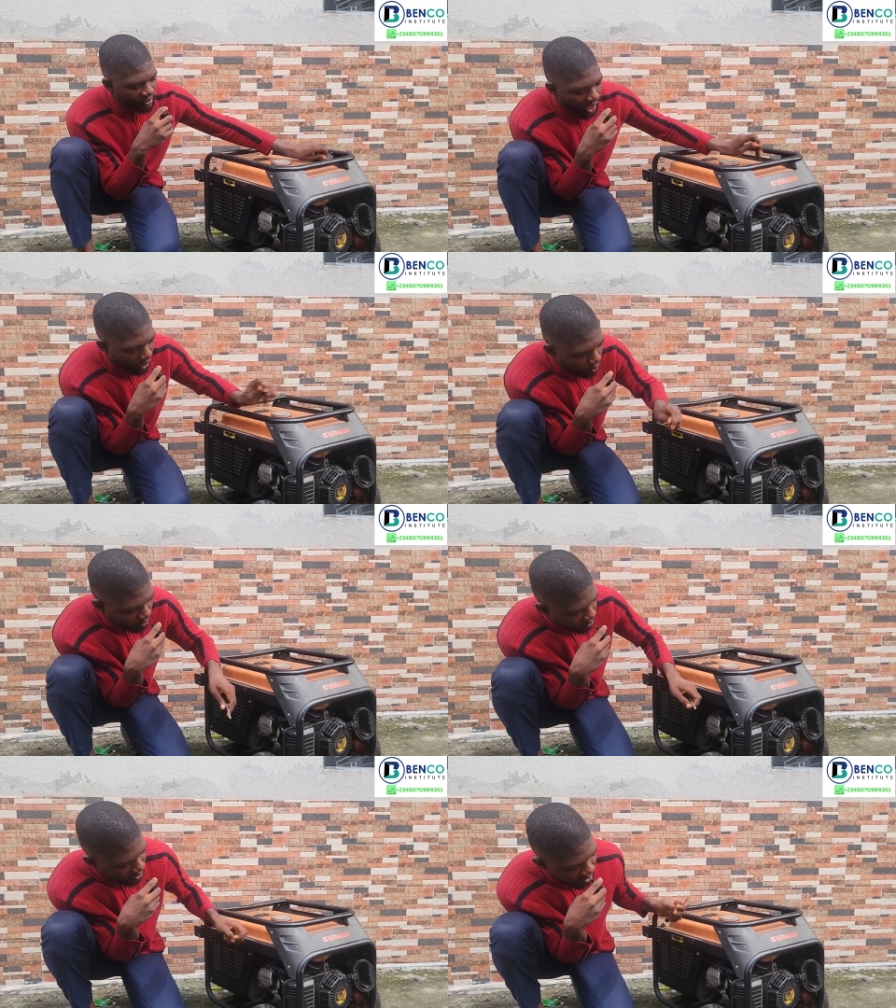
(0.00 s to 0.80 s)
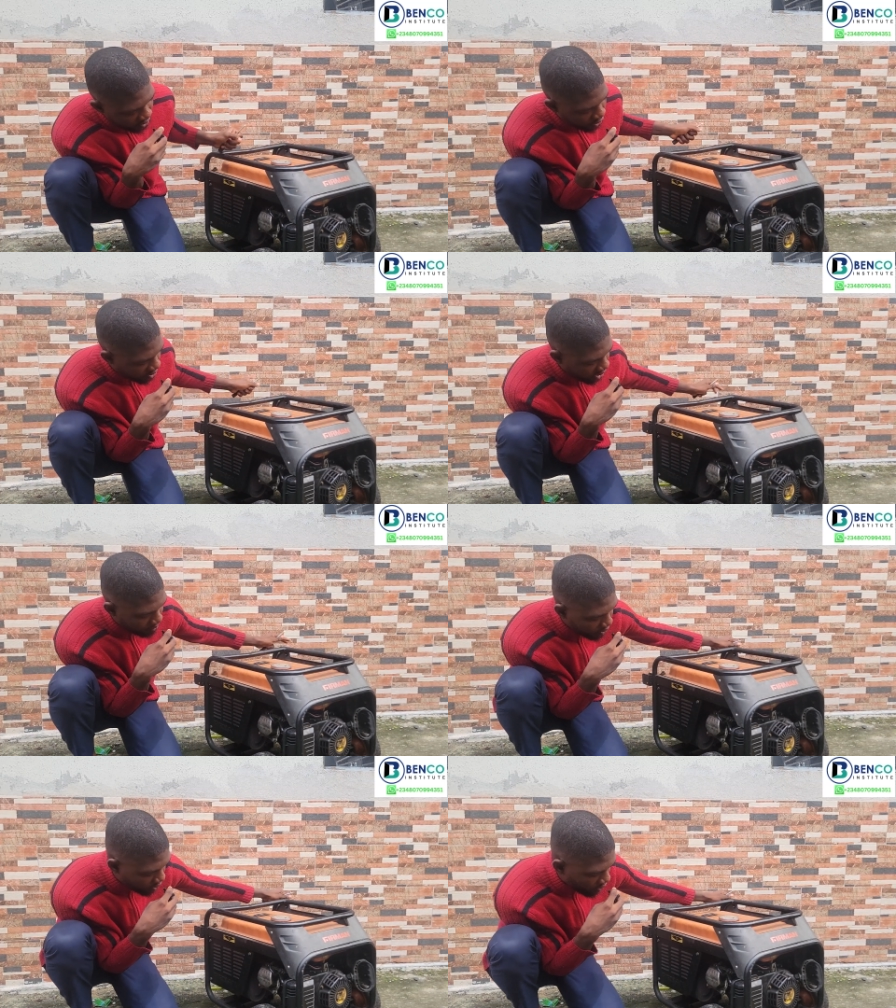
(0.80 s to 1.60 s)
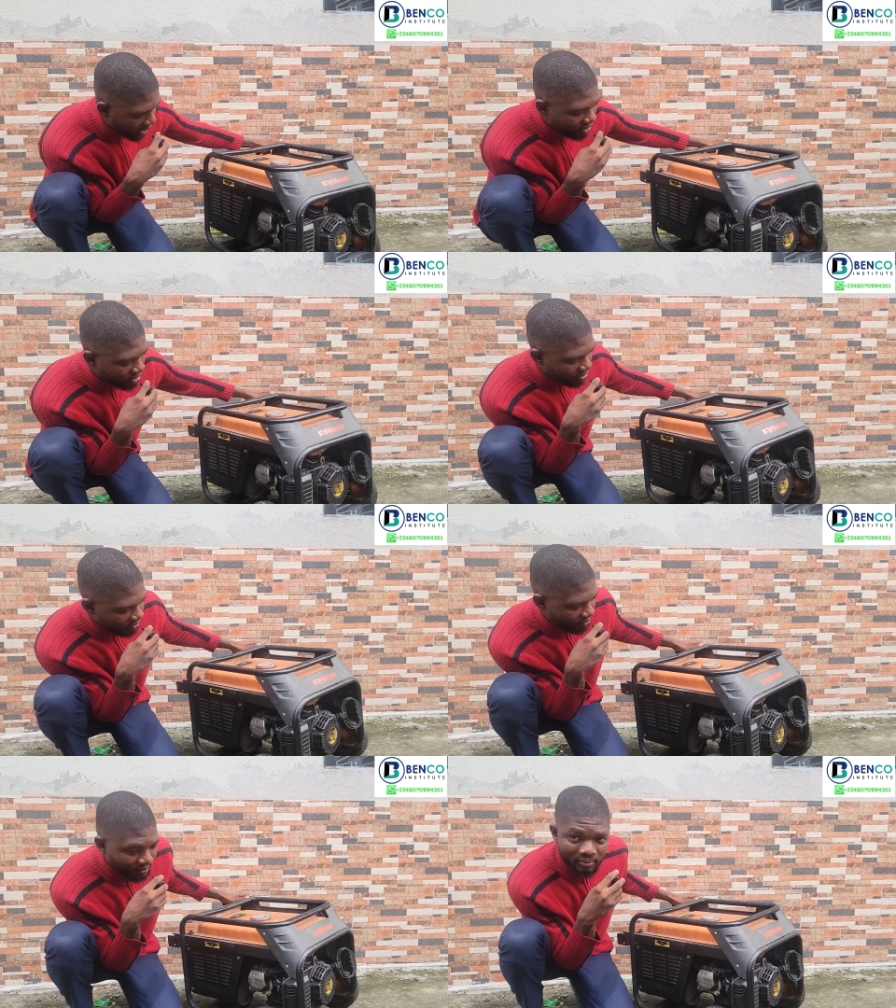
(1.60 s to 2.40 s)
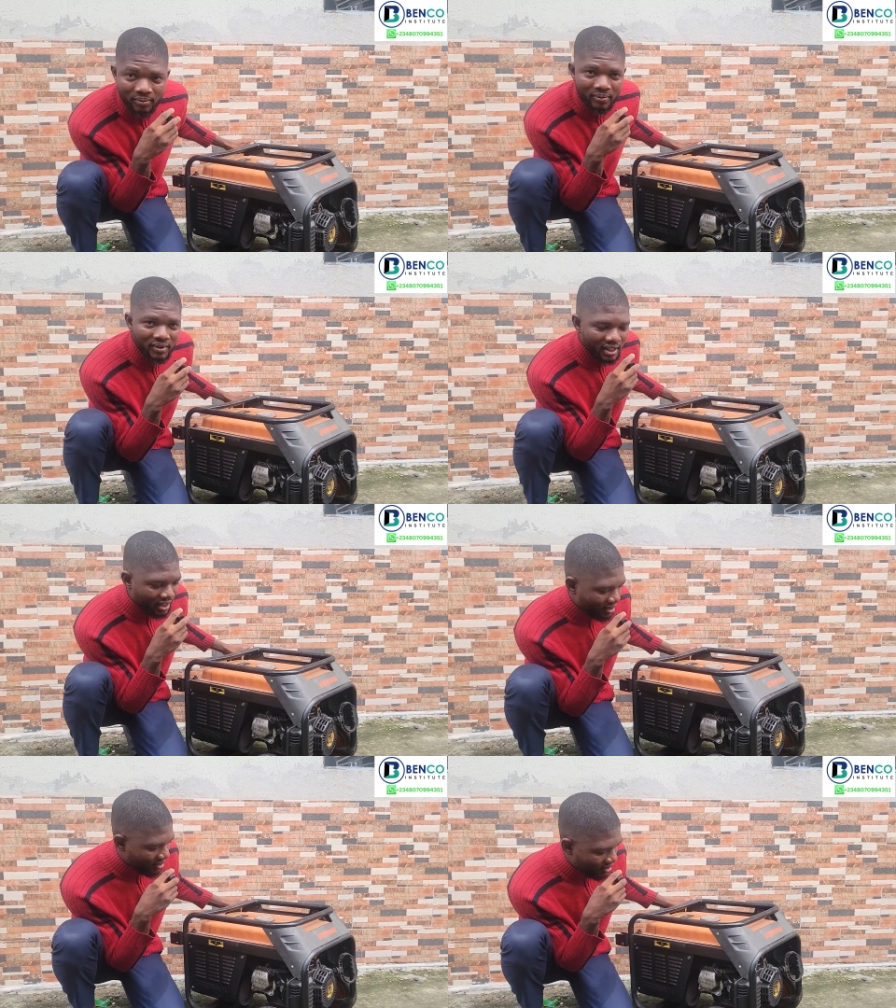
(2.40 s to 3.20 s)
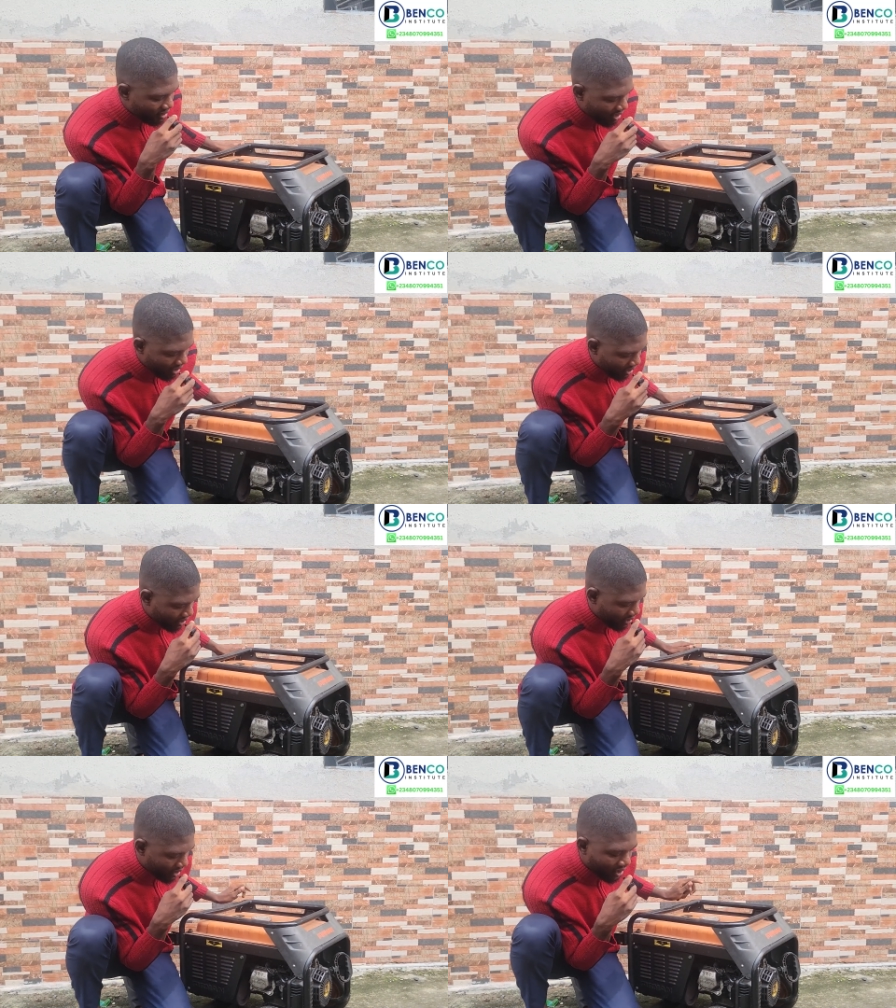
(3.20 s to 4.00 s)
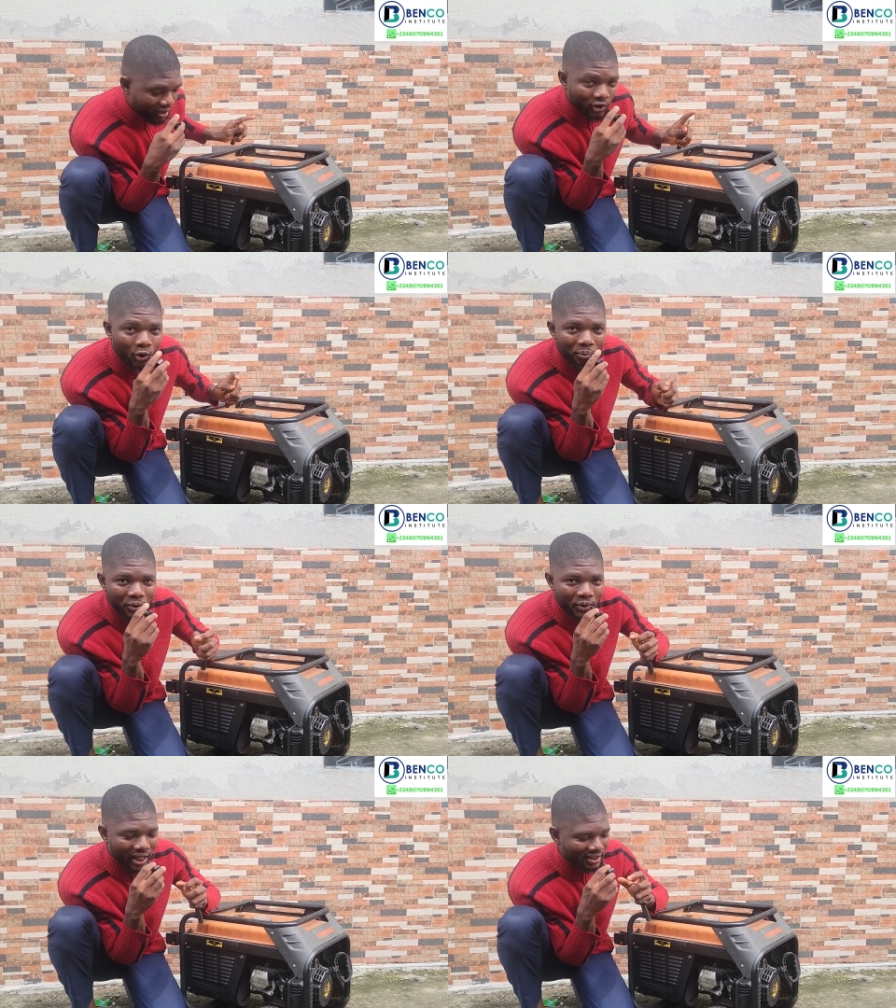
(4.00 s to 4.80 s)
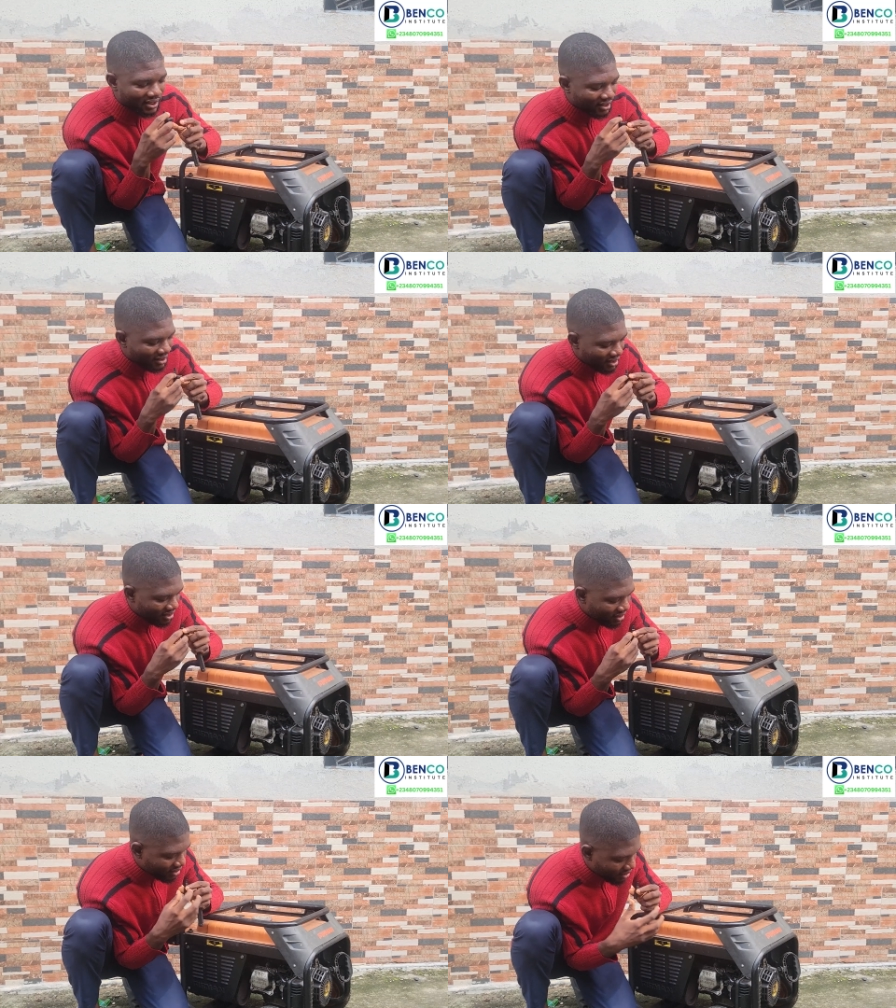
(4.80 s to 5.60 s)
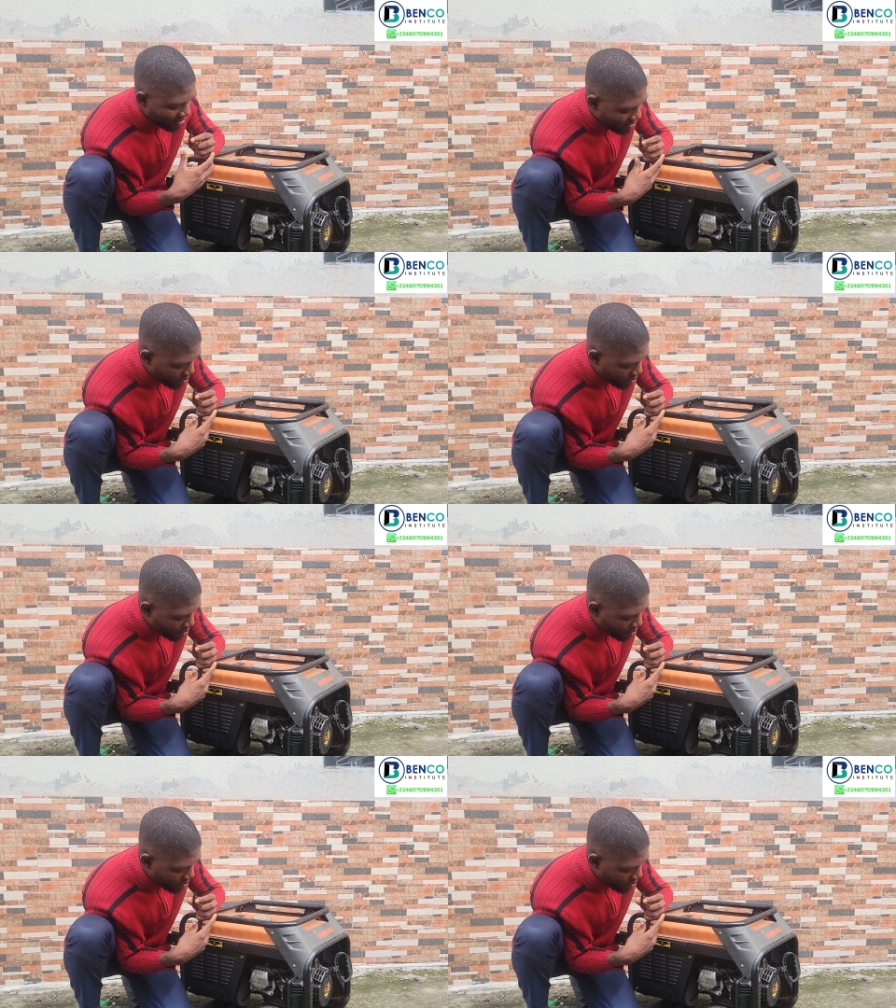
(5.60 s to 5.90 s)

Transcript: Now, this is your carburetor, right? I hope you guys can see this,